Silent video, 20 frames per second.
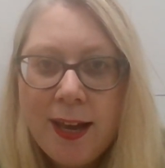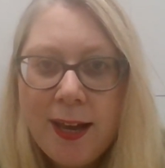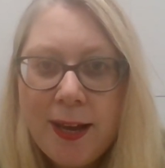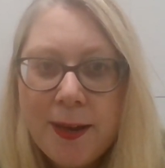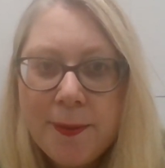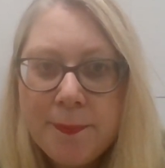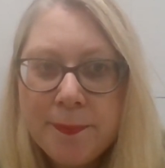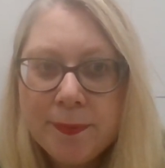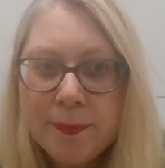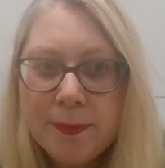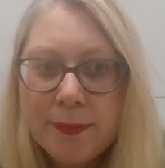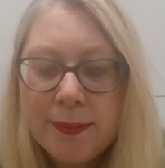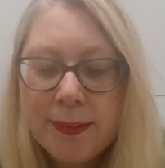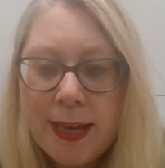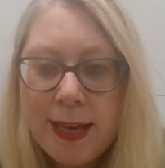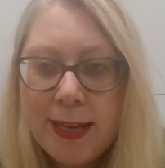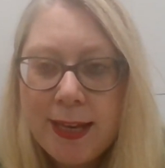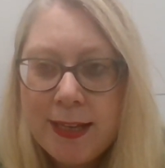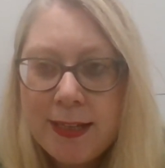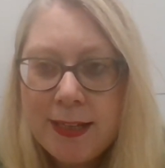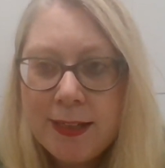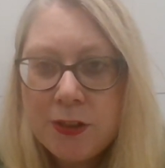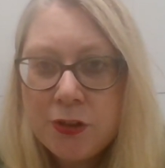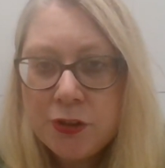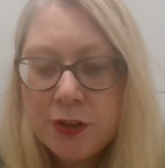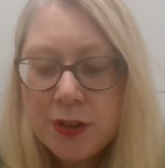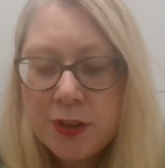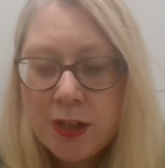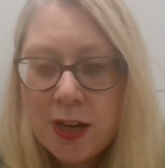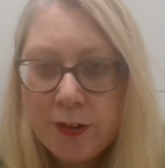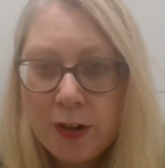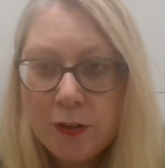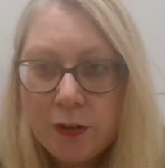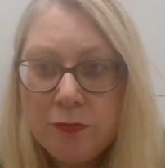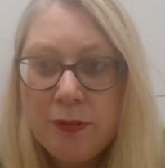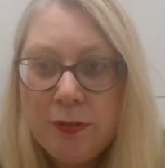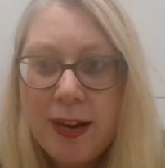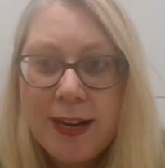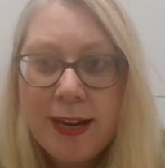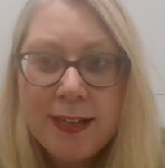they should have
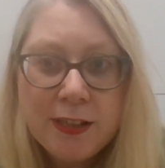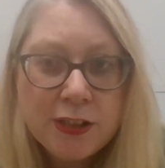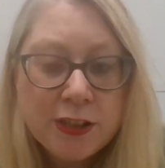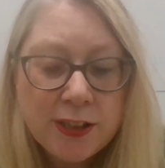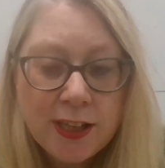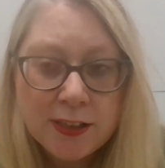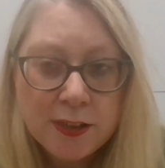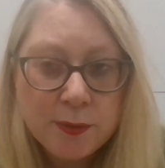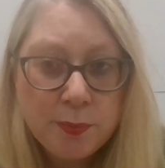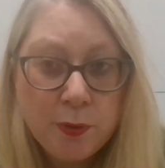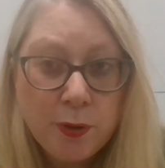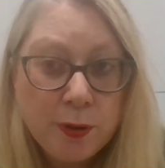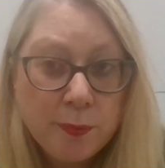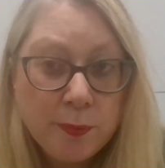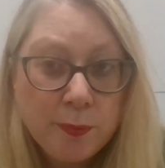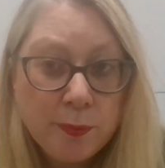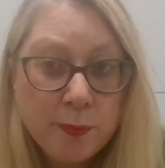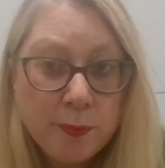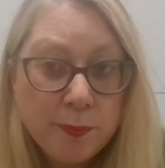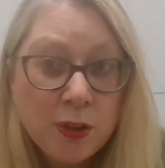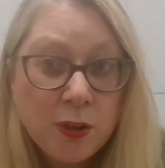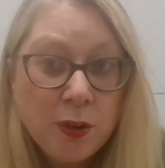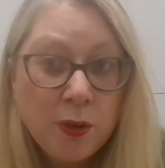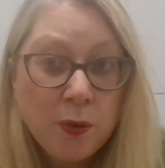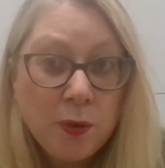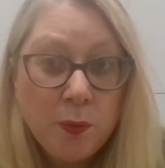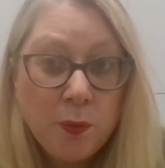arranged that appointment